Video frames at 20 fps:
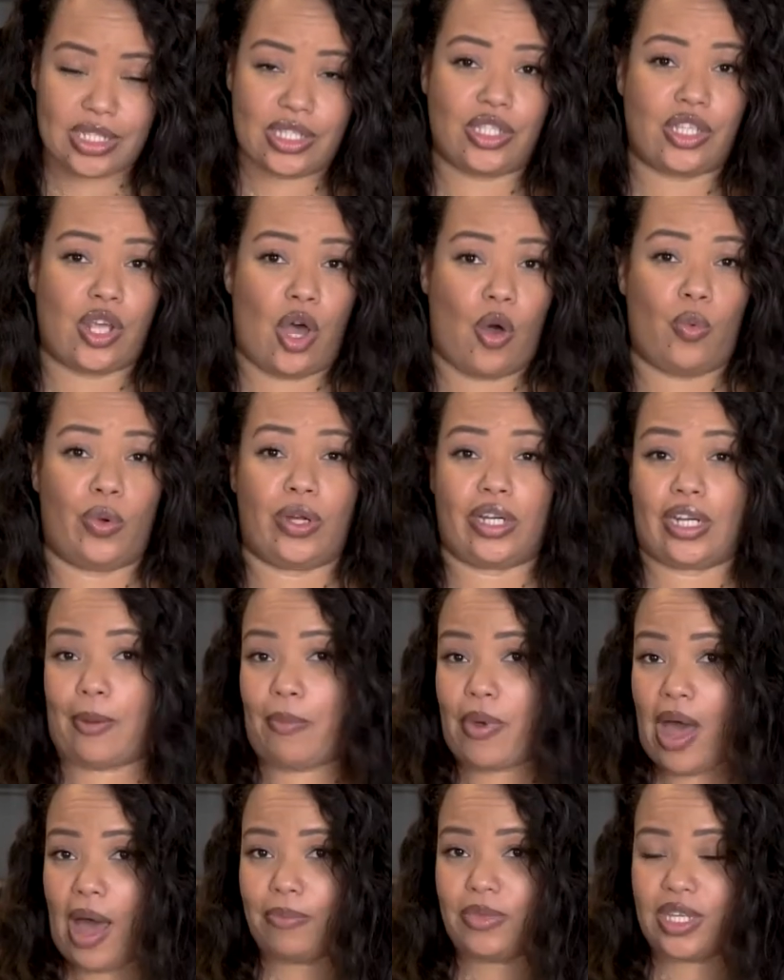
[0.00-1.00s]
So we're gonna
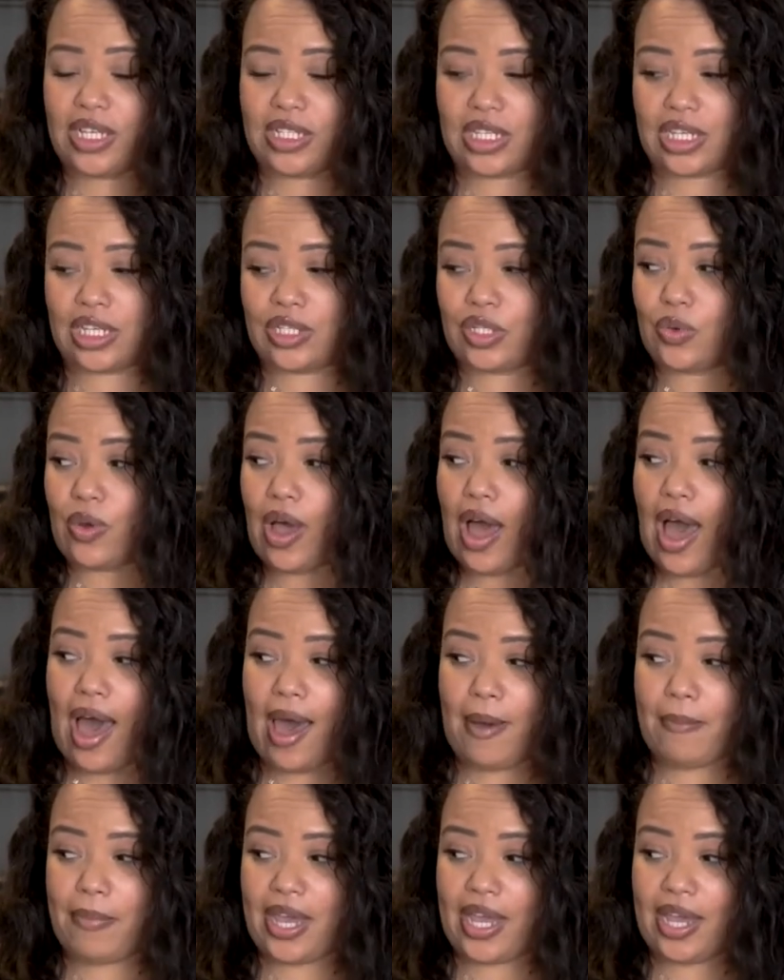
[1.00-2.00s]
pop these into a
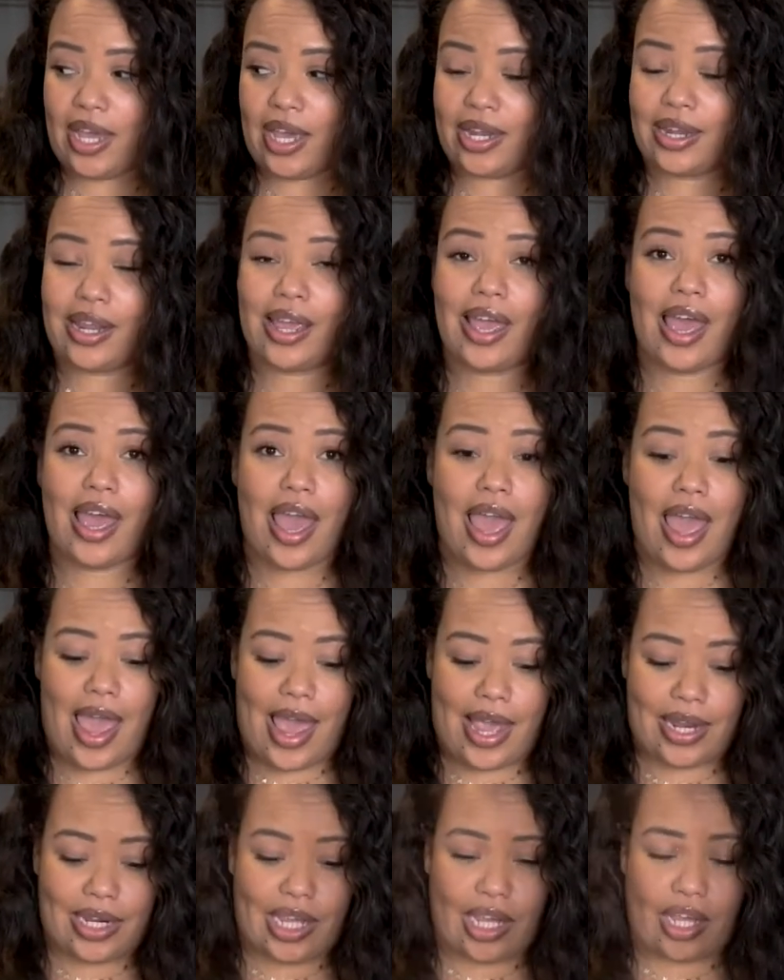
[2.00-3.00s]
hot pan
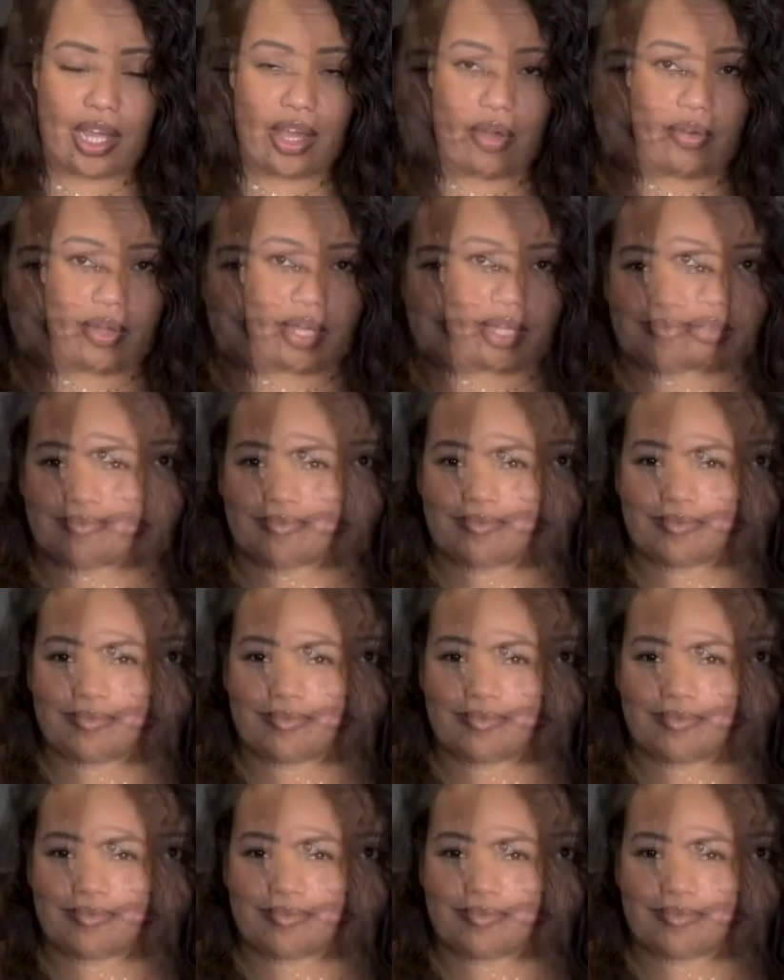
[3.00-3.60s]
and get going.